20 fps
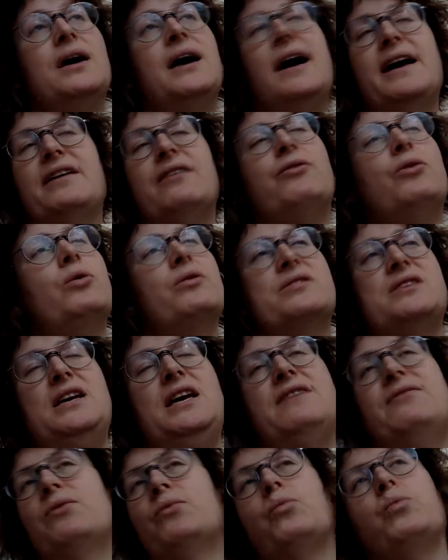And, of course,
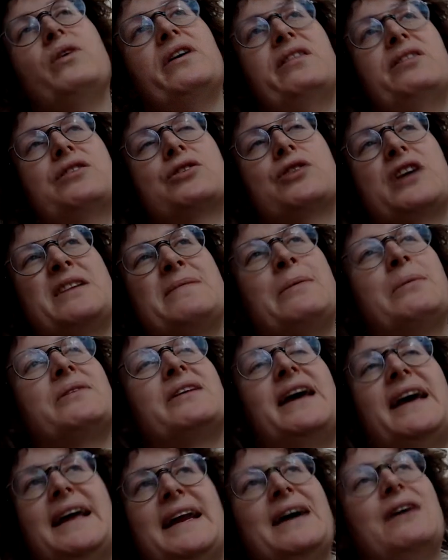even with the trans people
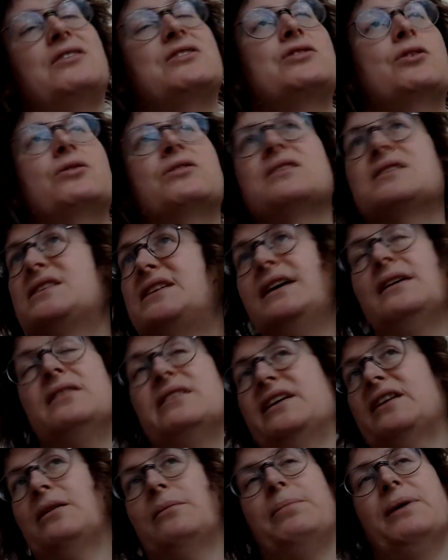taken out, Sonder still
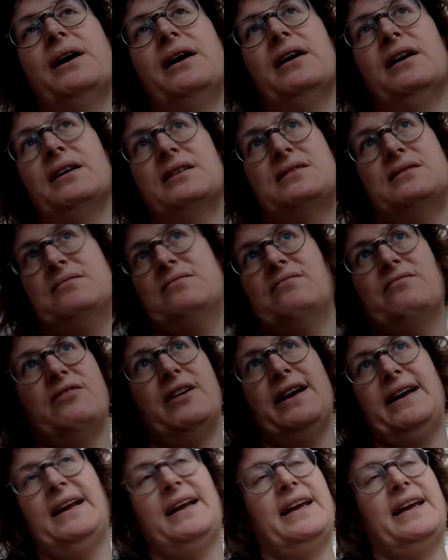didn't pass, right?